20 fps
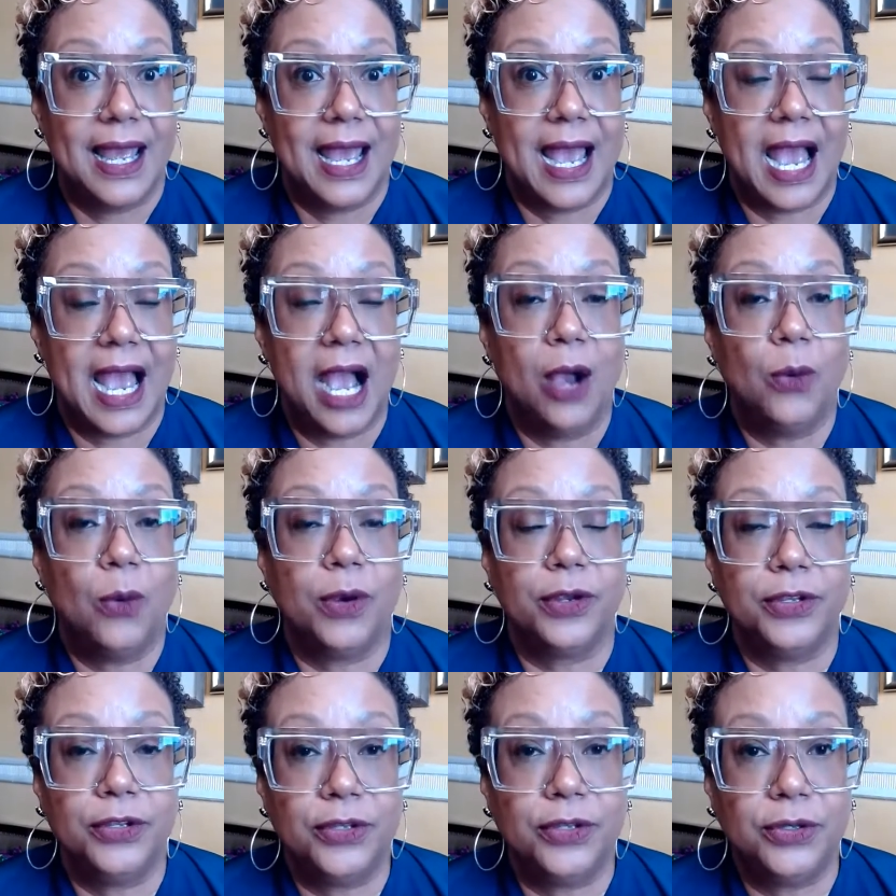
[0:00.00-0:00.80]
How
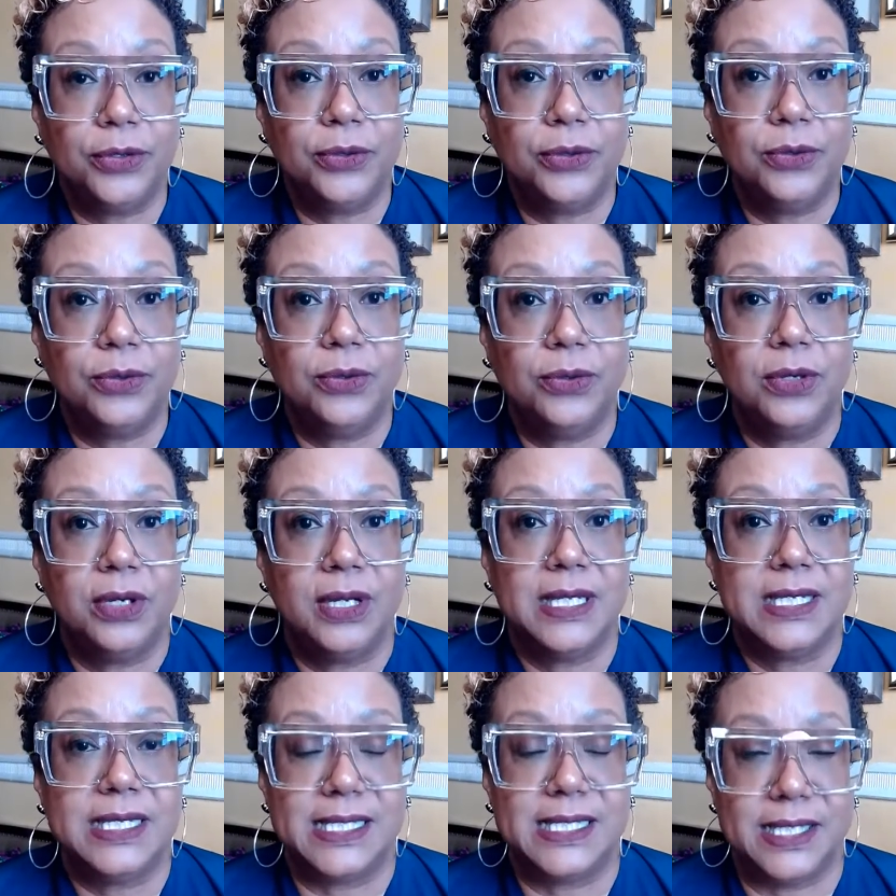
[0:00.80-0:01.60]
are you
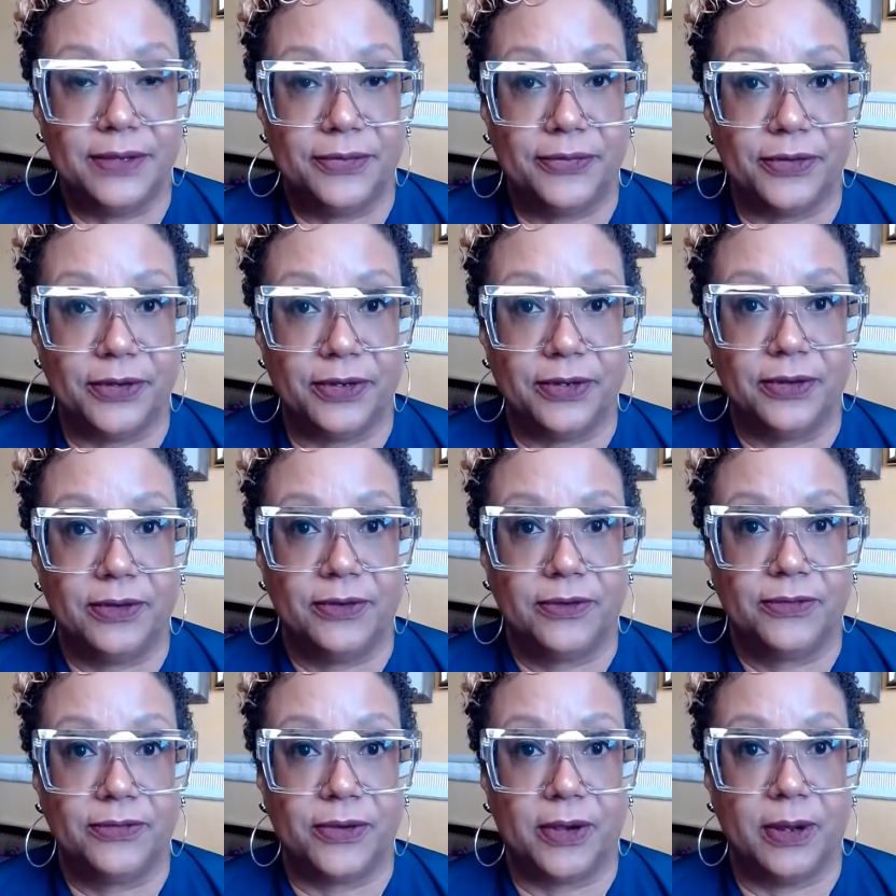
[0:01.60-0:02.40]
different
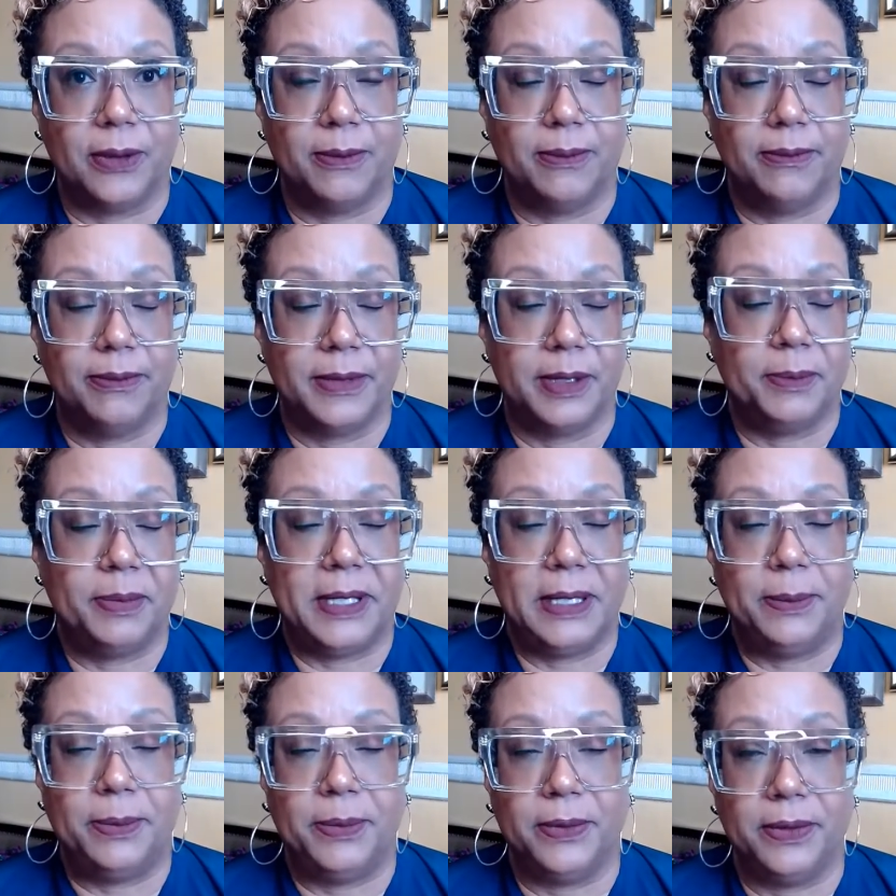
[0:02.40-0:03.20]
from the
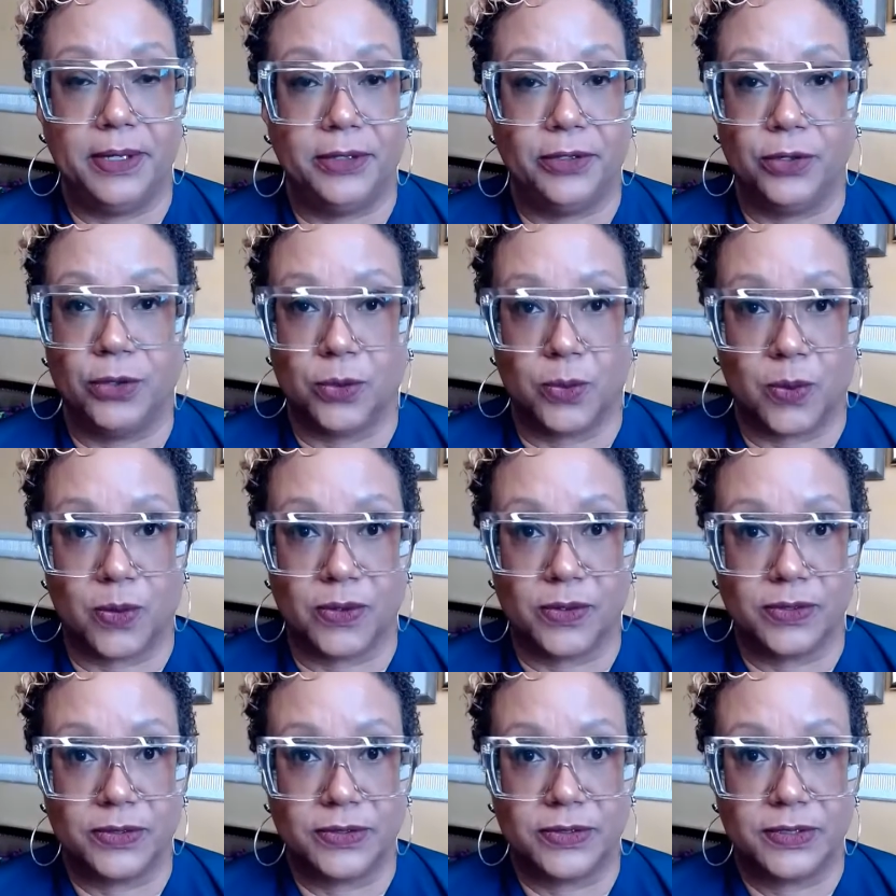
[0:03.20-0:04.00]
people in your
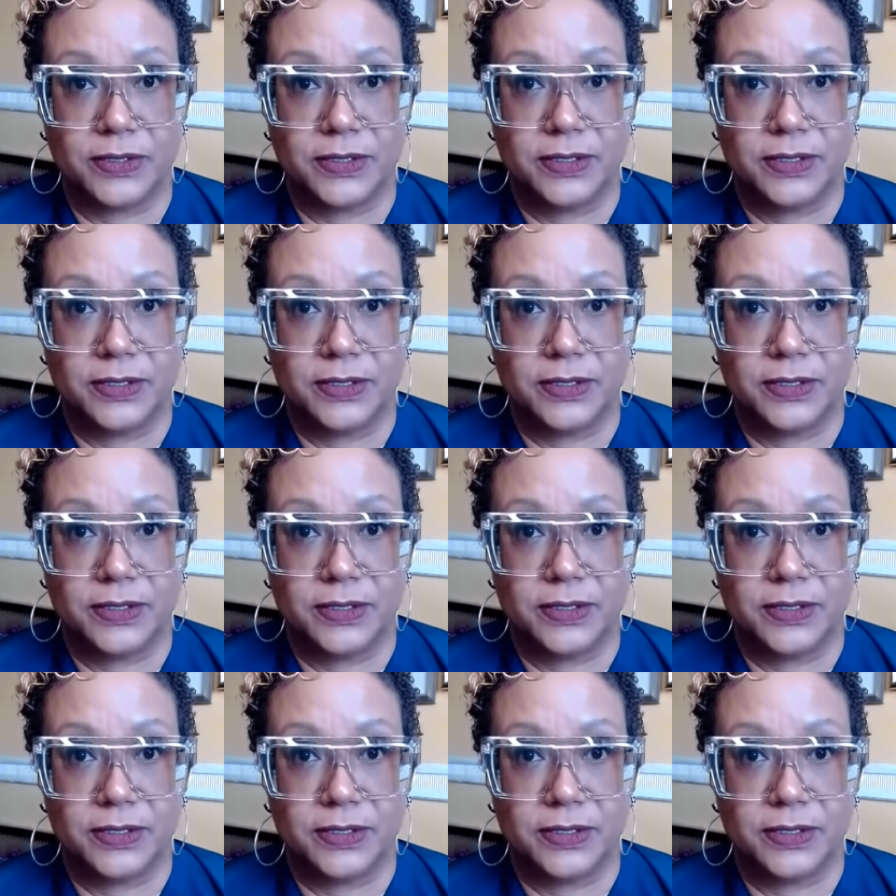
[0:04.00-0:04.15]
world?